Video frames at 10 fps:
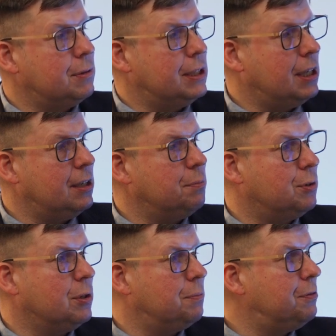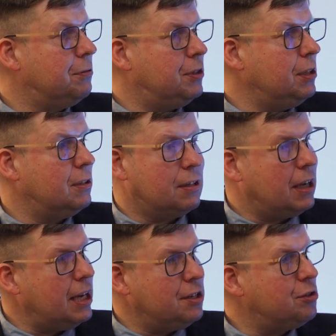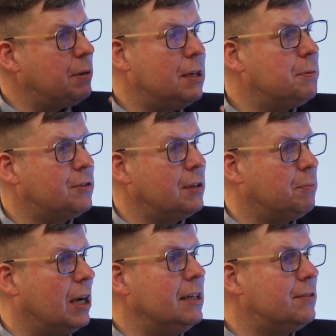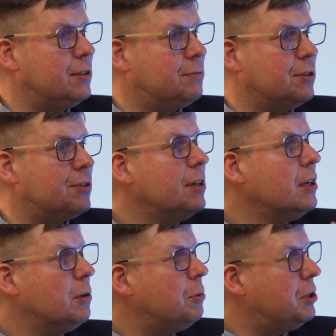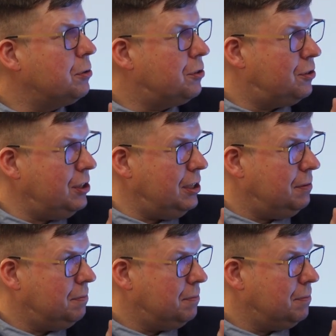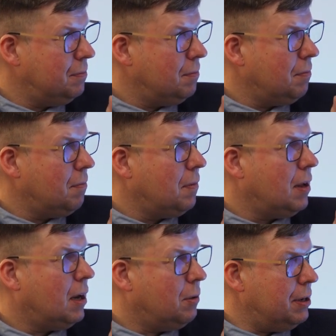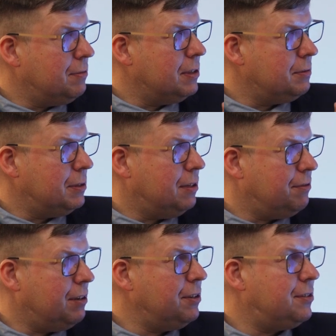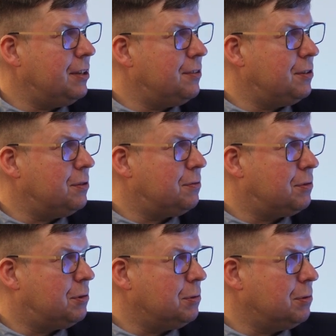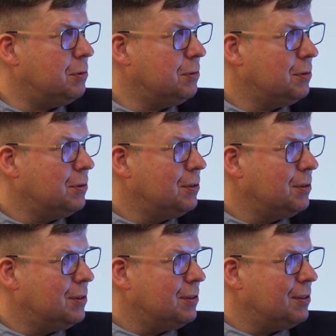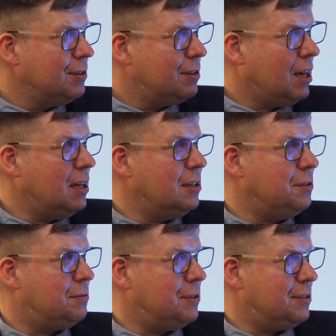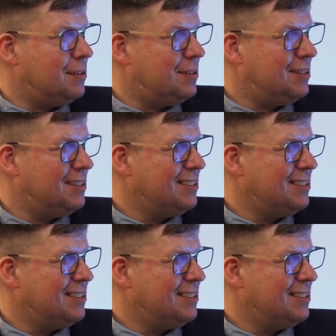We can absorb 15, 18, 20% brightness difference we don't see. However, we are very sensitive to color differences.